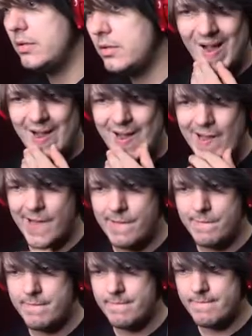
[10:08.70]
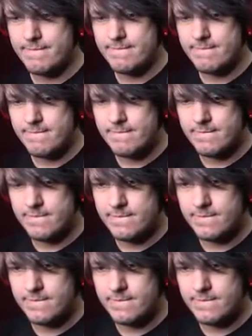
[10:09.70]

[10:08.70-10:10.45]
(silence)